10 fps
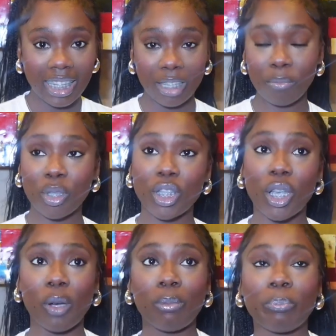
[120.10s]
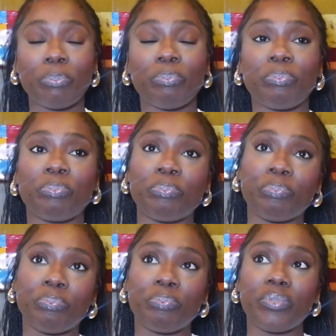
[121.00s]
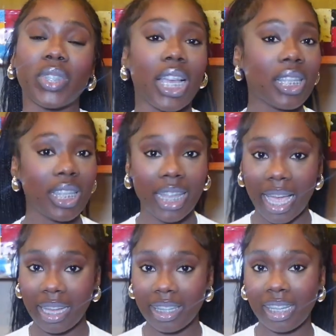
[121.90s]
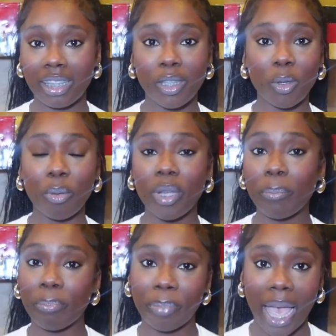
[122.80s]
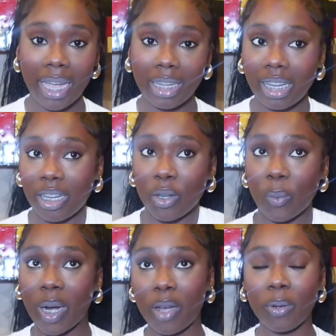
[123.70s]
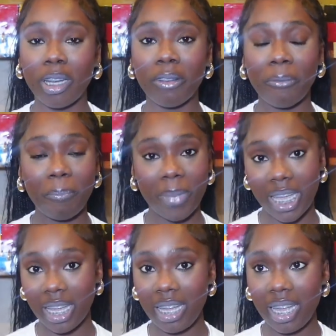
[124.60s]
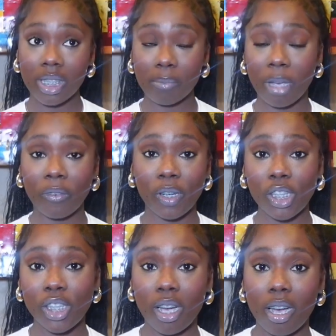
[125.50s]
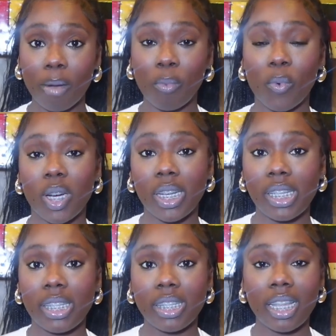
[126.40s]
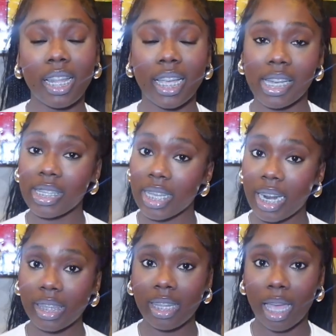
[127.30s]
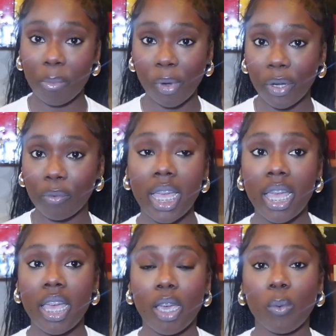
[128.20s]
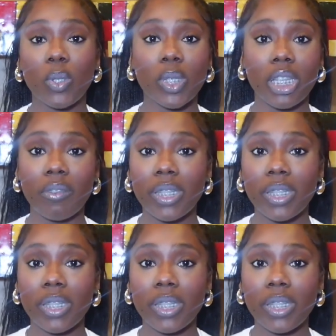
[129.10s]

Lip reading: it. So that's that. That's a little background of me. My first job was, like I said, at the library, which was given